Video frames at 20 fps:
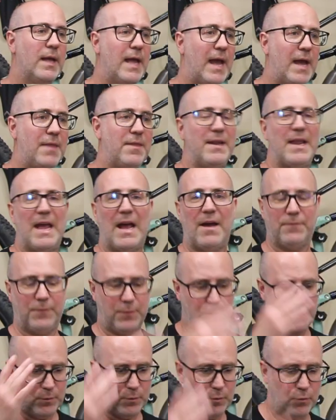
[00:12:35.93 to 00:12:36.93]
and they'd have
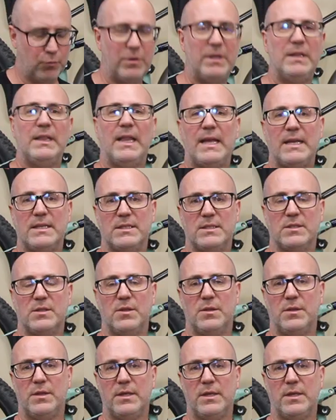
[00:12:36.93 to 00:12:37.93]
to relace
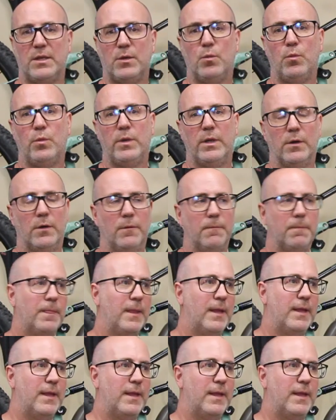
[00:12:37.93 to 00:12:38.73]
the wheel.